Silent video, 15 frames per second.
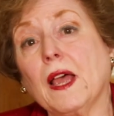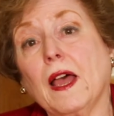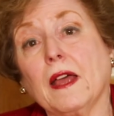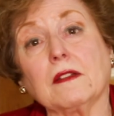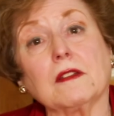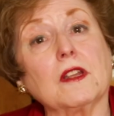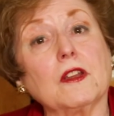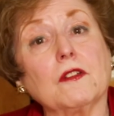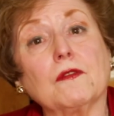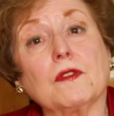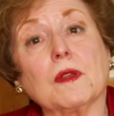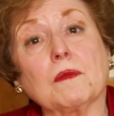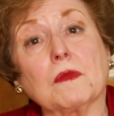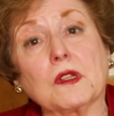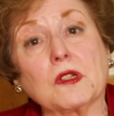and give
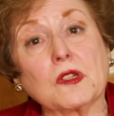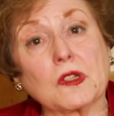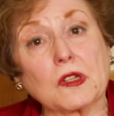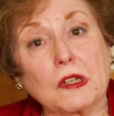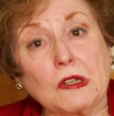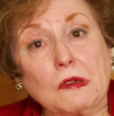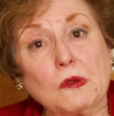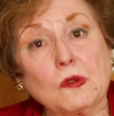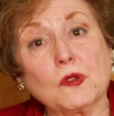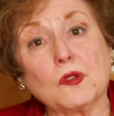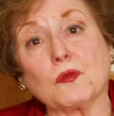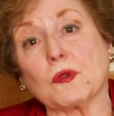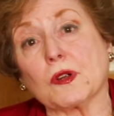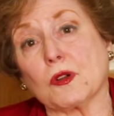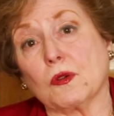them the
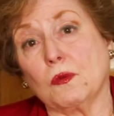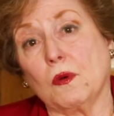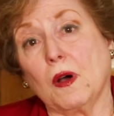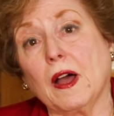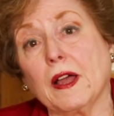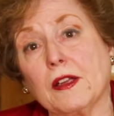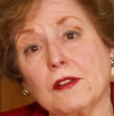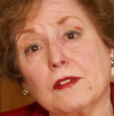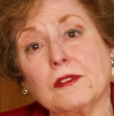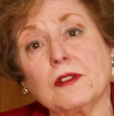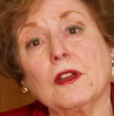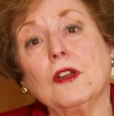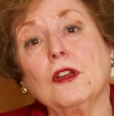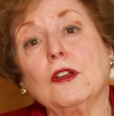skills required